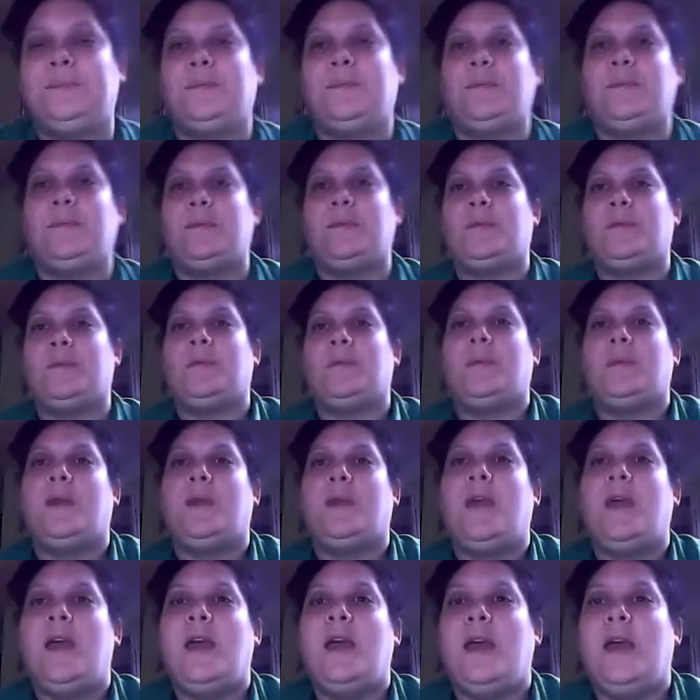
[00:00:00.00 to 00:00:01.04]
Hey everyone,
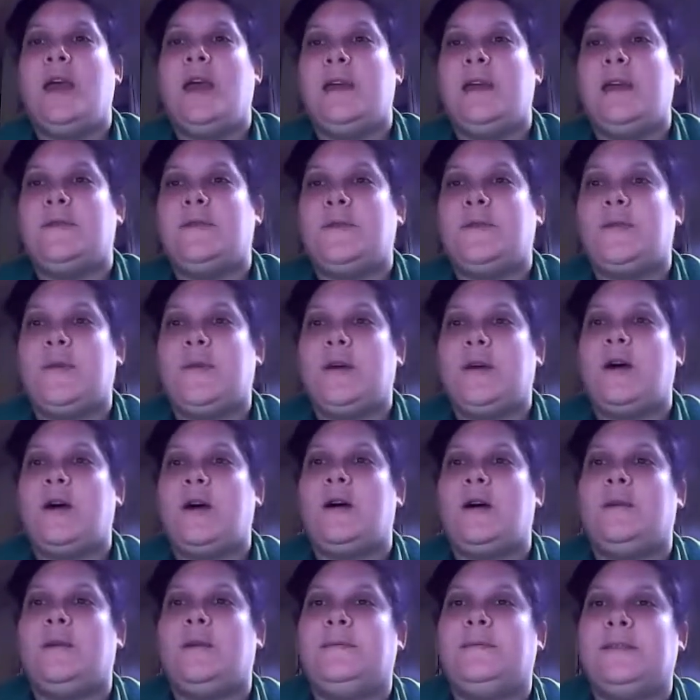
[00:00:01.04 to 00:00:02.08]
um, this is a
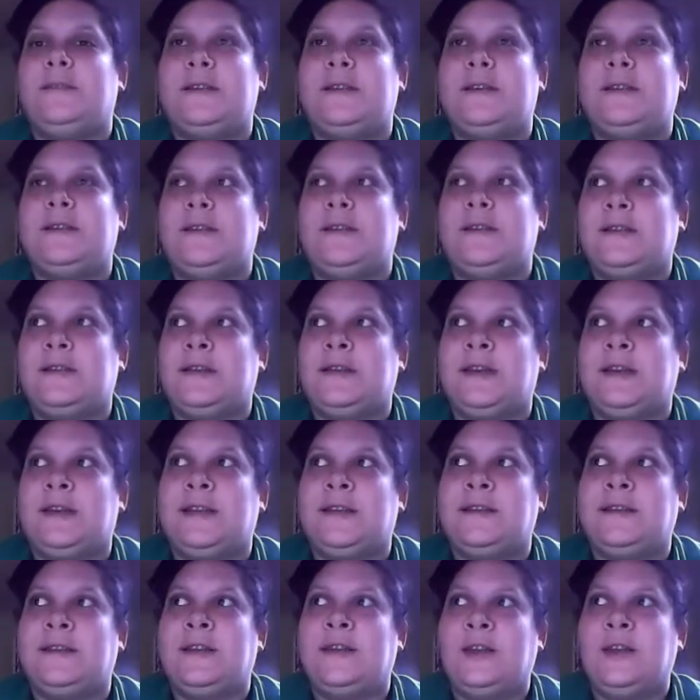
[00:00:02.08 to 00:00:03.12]
continuance
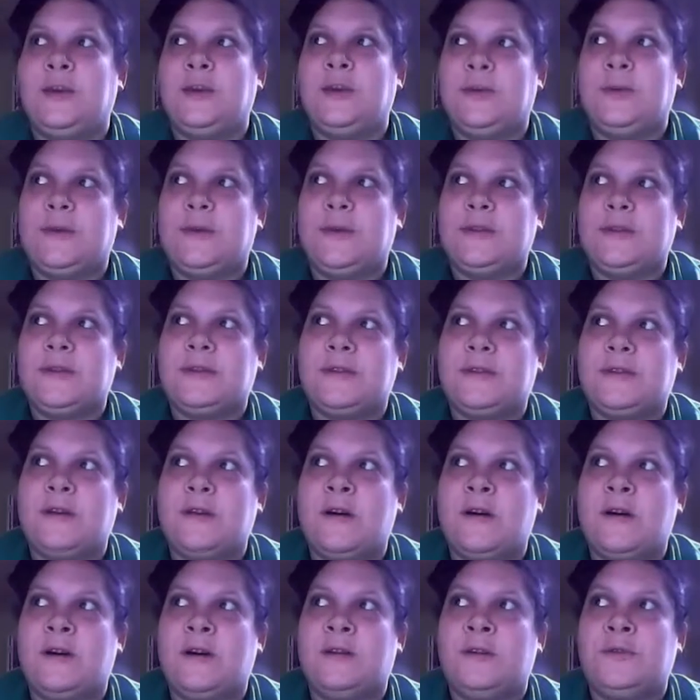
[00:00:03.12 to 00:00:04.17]
on to,
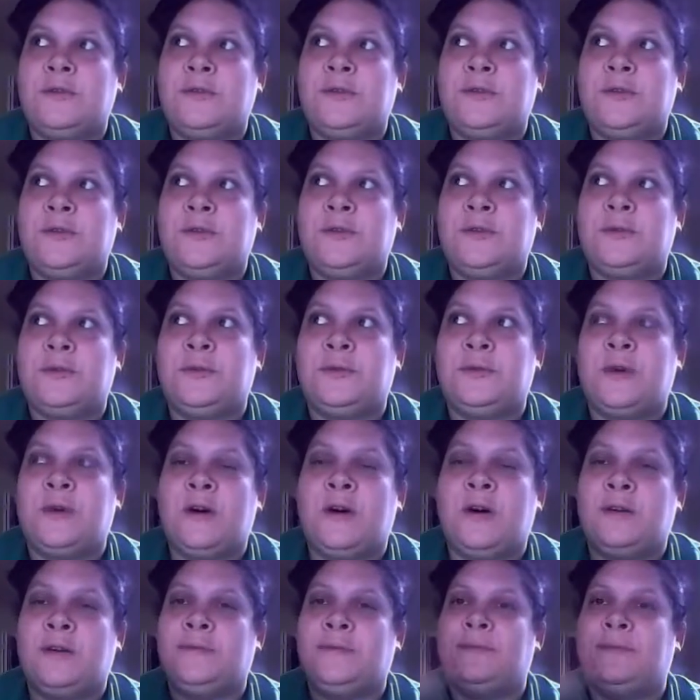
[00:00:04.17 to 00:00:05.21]
um, for my
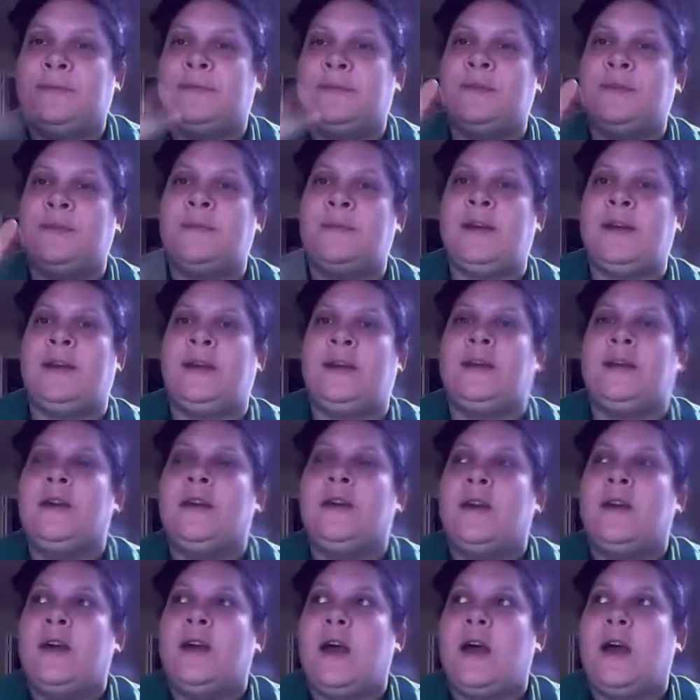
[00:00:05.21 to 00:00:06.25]
Hello
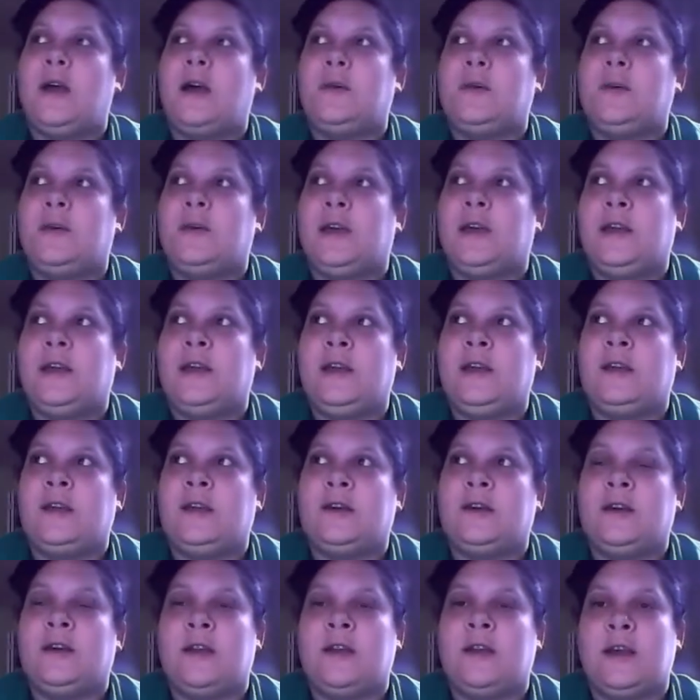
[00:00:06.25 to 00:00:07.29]
Kitty collection
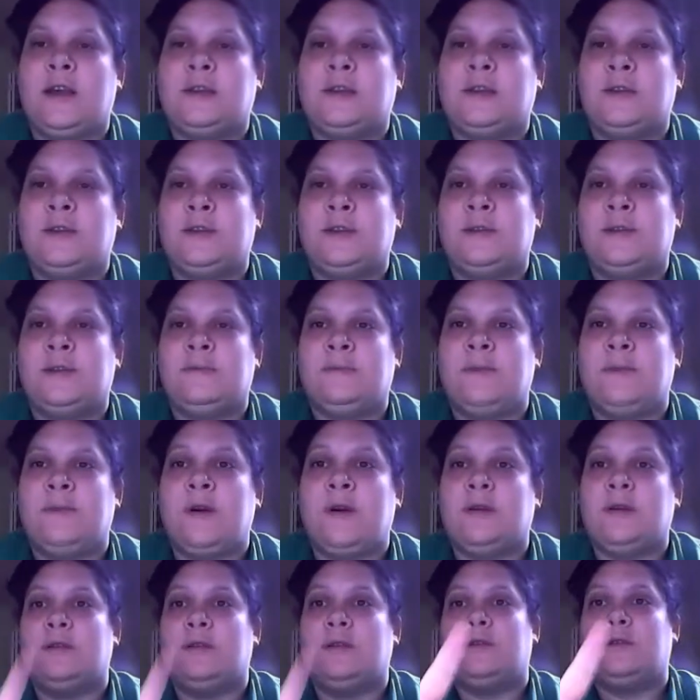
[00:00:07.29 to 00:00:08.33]
part 2,
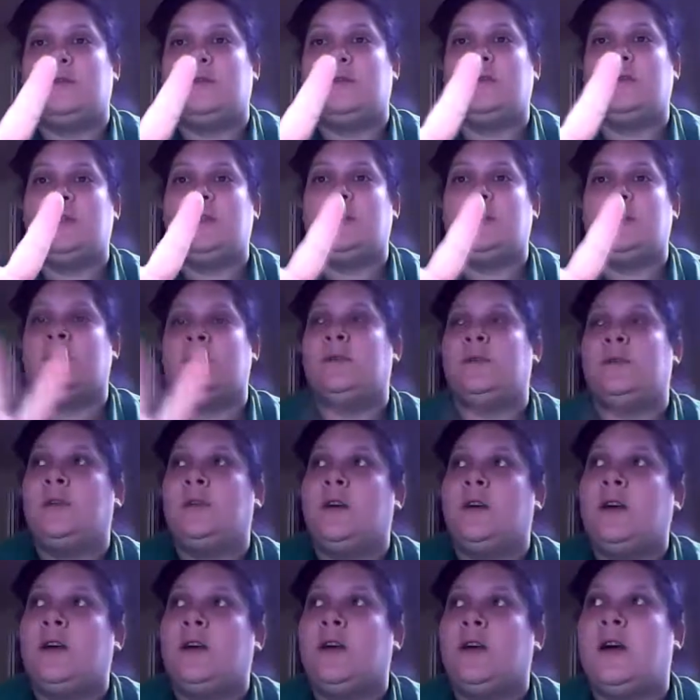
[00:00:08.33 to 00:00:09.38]
um, because I
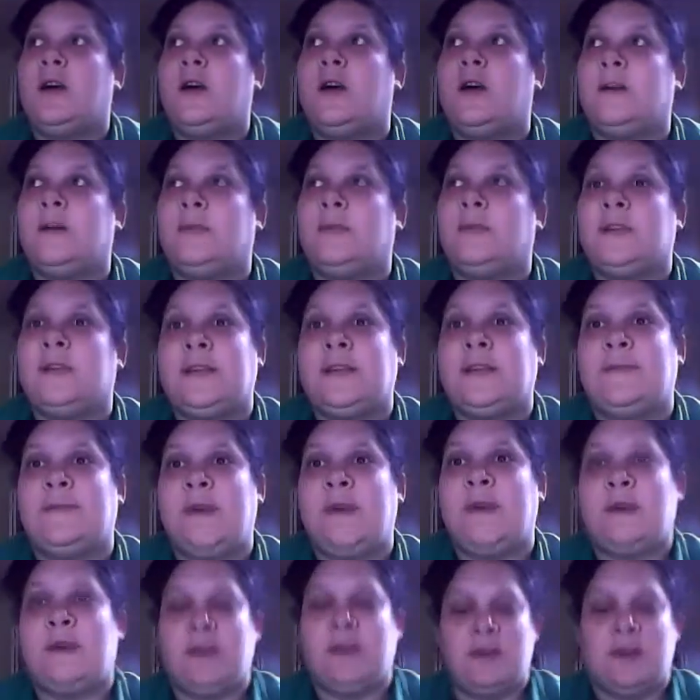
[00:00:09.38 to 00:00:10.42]
found the other
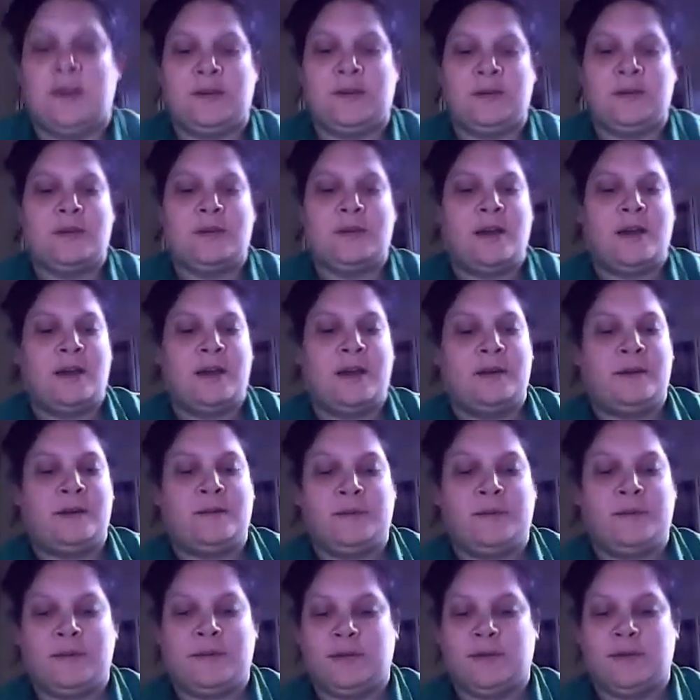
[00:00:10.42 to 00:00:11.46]
items uh,
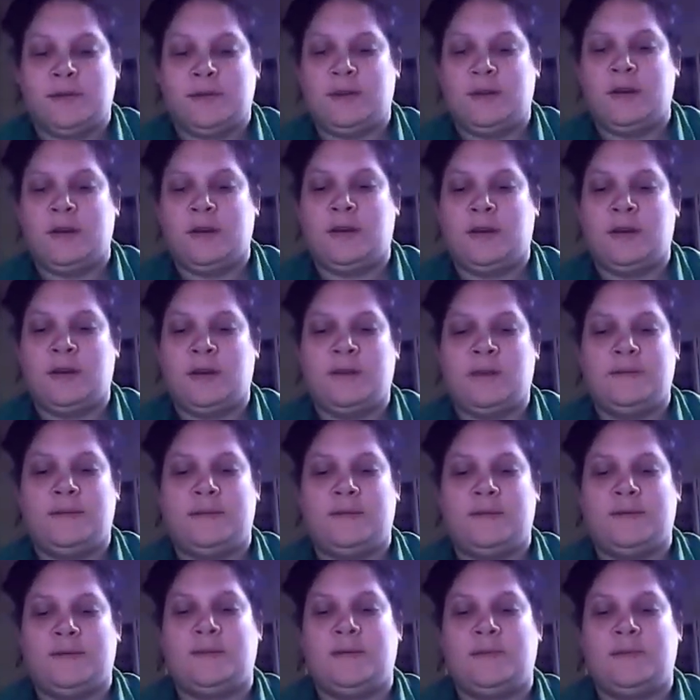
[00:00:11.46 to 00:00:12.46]
like I said, this